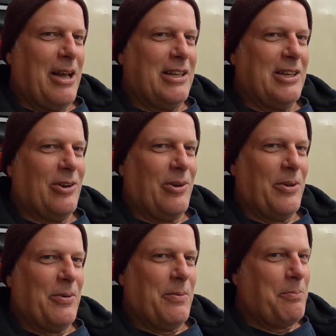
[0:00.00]
you
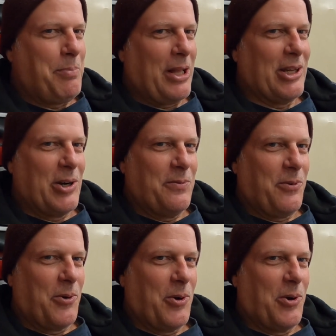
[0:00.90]
know, Bel Air
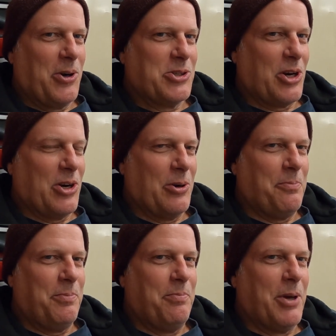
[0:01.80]
four-doors
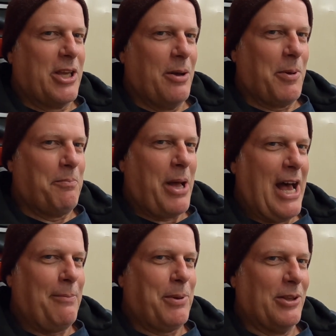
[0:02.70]
are becoming
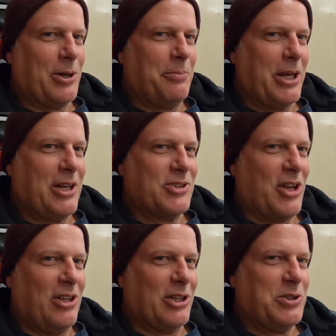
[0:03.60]
popular because
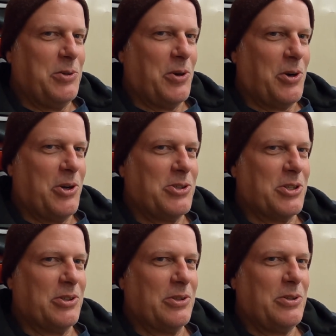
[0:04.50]
all the two-doors
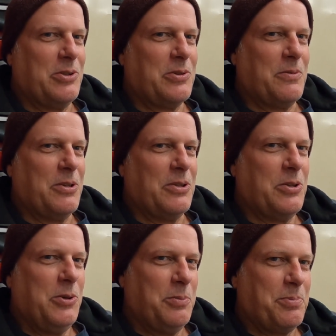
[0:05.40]
and
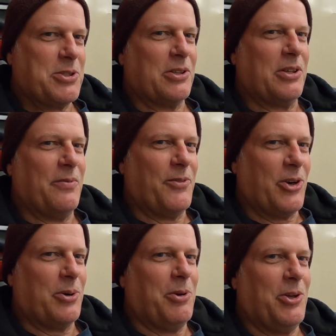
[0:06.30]
coupes and
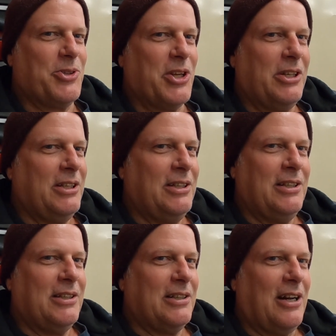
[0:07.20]
convertibles
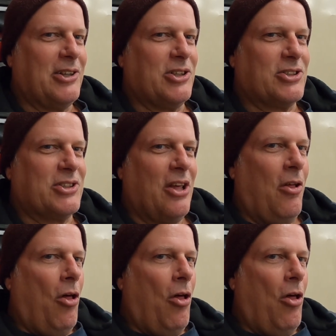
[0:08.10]
are just,